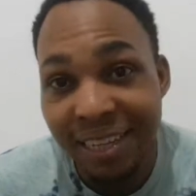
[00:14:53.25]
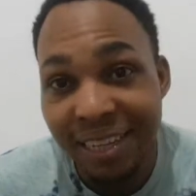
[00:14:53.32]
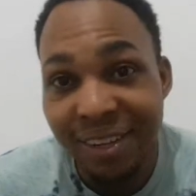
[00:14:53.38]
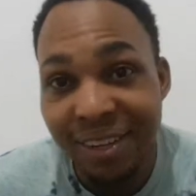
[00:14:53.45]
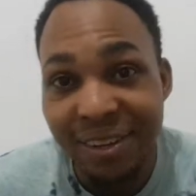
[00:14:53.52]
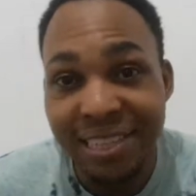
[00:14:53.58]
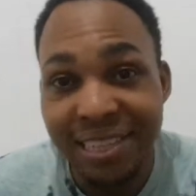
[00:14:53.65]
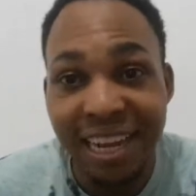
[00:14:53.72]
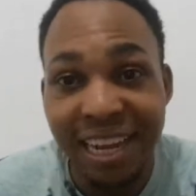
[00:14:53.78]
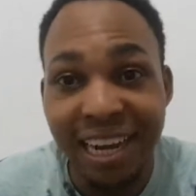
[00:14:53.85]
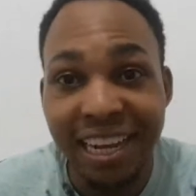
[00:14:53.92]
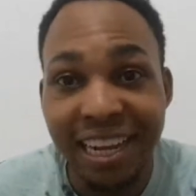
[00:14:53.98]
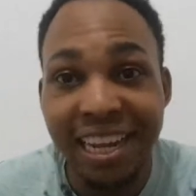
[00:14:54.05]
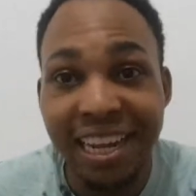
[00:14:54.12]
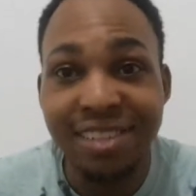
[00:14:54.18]
But you say
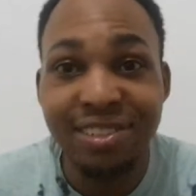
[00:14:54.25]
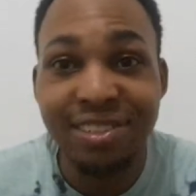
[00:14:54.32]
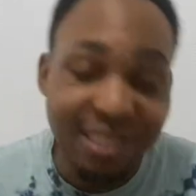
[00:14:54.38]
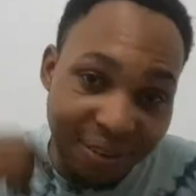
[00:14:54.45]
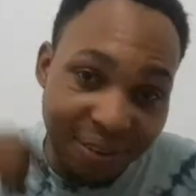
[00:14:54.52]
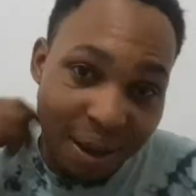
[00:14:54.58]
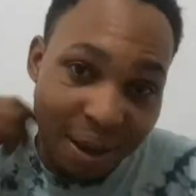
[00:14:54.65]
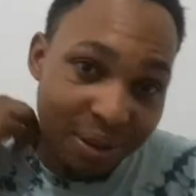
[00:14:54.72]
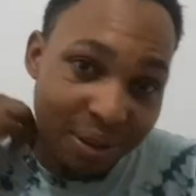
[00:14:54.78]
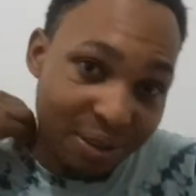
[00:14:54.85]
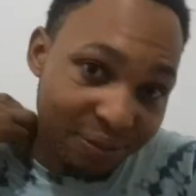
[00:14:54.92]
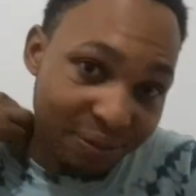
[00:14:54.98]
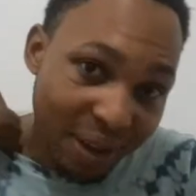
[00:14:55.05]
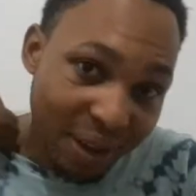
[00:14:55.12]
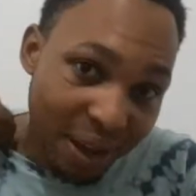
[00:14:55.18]
Alkaline just a fine little
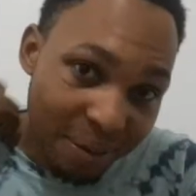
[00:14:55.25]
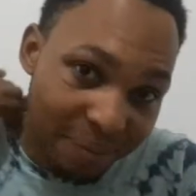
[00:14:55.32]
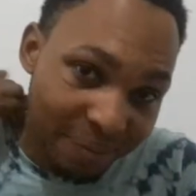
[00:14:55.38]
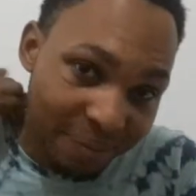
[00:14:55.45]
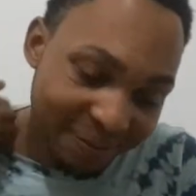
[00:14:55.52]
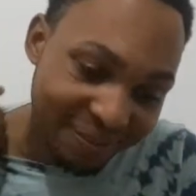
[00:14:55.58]
farm.